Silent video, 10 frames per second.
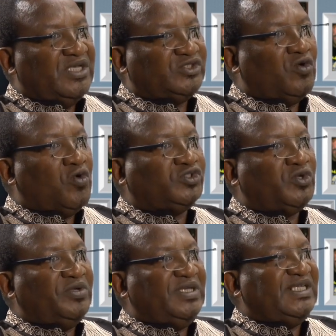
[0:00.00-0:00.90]
So
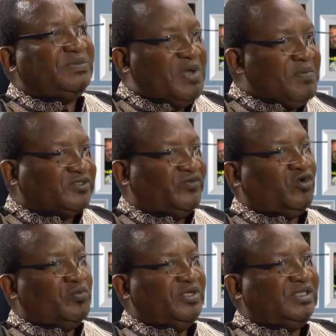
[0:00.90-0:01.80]
also we need members of
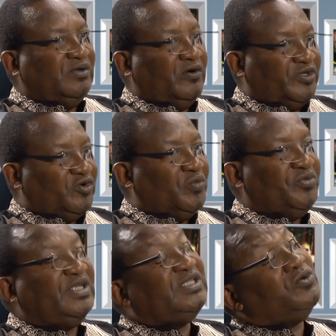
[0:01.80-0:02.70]
the
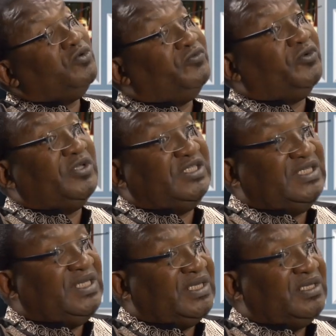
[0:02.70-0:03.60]
community who will
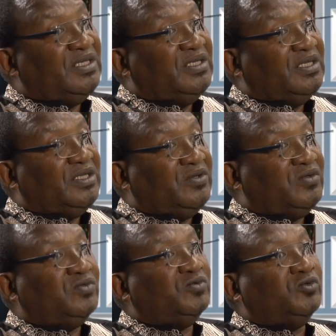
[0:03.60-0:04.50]
volunteer, you
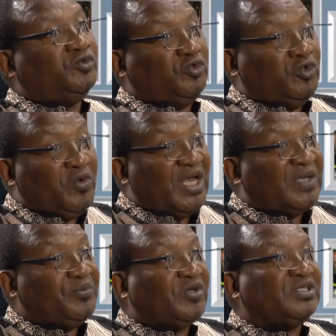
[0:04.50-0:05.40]
know, to do
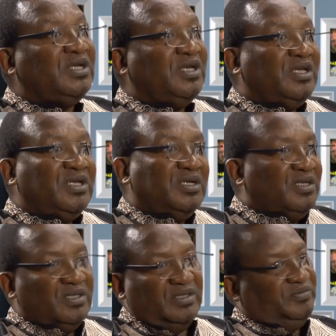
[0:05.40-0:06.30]
work. Because
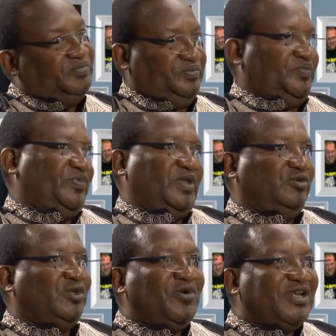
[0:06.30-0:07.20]

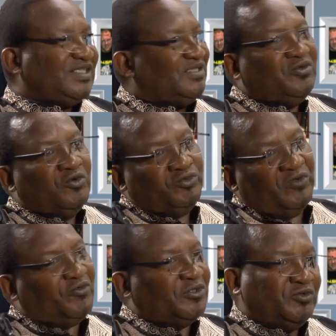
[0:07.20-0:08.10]
to be honest,
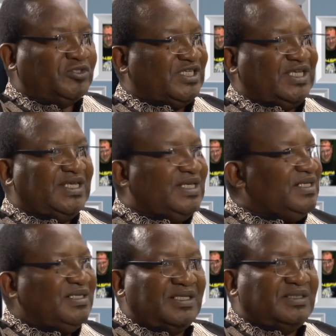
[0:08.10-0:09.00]
you've got your
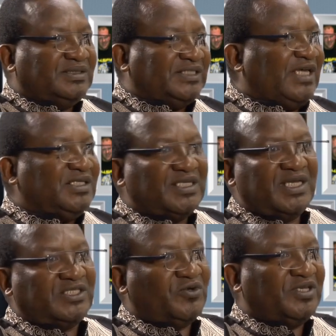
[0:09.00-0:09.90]
skill, and
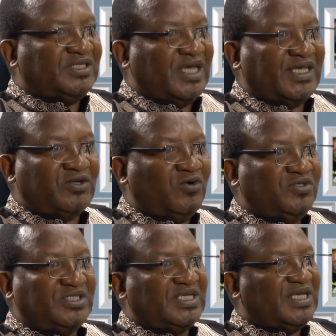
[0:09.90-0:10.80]
Deirdre has got his
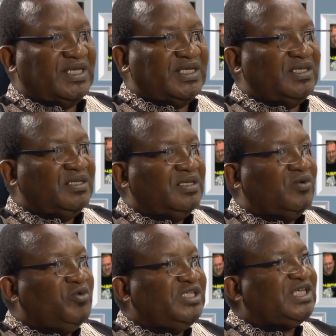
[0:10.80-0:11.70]
own skill,
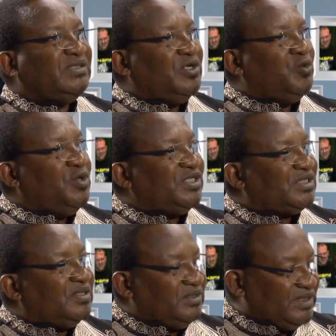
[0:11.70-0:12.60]

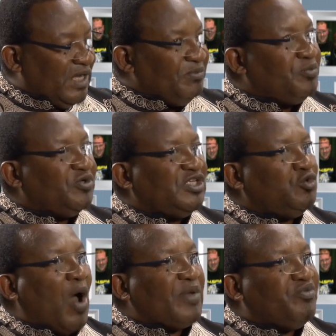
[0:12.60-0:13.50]
which can be put
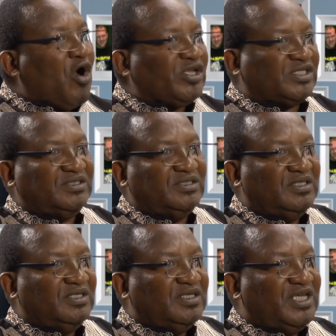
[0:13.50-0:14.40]
in one pot,
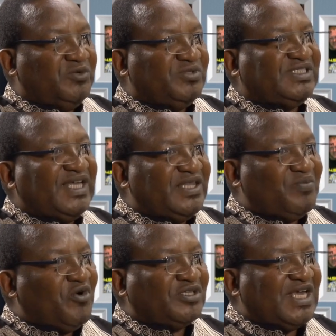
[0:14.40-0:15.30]
and you stir
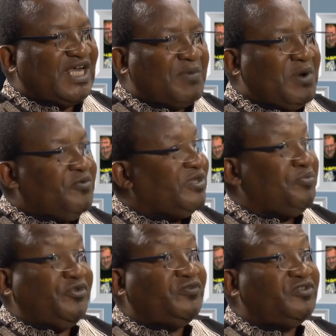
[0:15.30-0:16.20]
the pot and come up with a
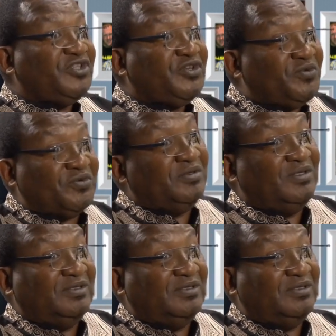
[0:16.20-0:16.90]
beautiful stew.